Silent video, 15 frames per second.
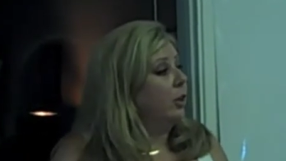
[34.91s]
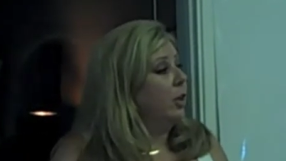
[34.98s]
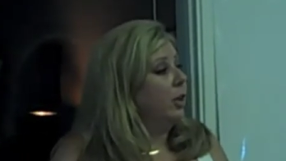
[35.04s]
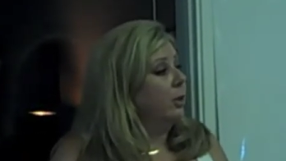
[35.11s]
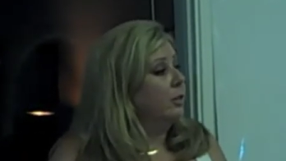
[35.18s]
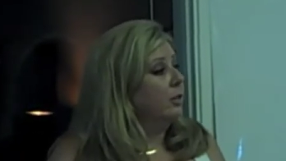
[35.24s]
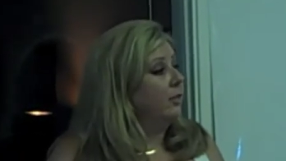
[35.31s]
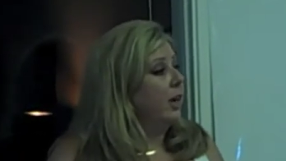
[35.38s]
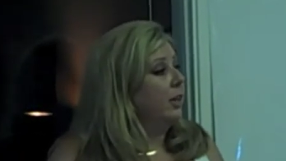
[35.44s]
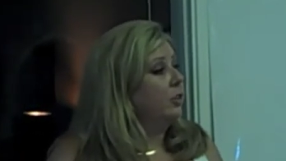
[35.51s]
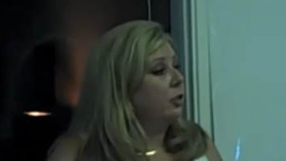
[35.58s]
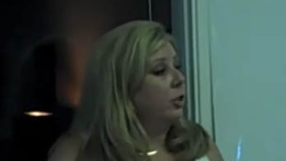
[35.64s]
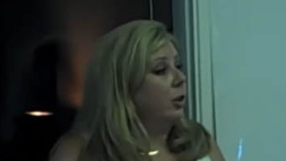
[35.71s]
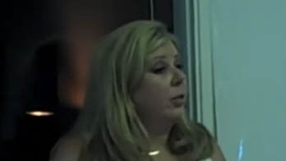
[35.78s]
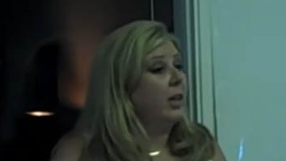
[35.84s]
close of
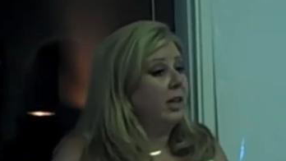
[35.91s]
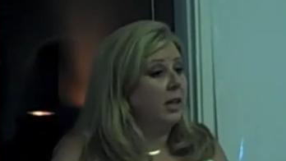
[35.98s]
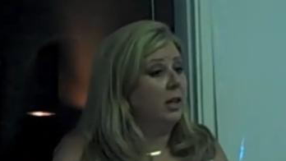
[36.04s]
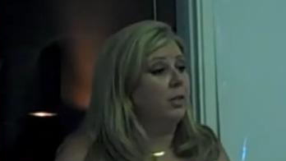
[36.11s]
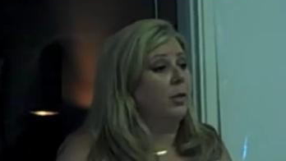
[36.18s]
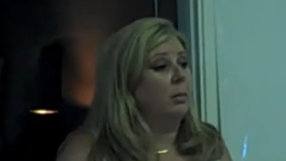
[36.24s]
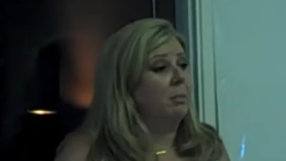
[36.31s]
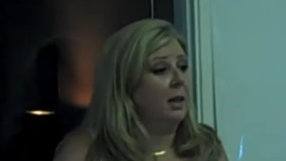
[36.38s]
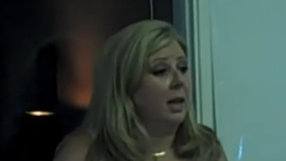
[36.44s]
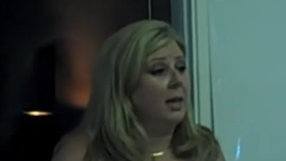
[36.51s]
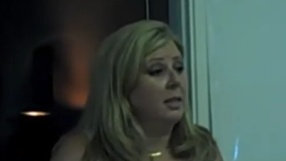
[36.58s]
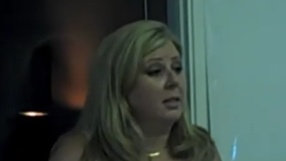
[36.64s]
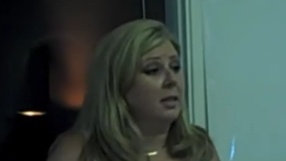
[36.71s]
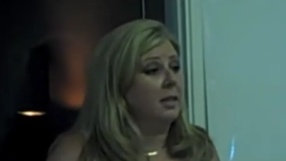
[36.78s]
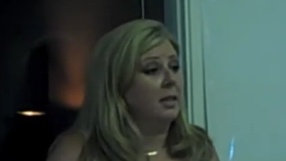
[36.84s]
escrow, they did
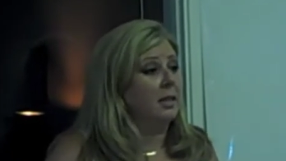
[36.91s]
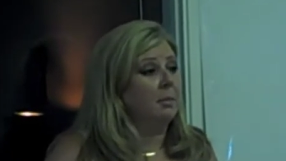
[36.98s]
replace it,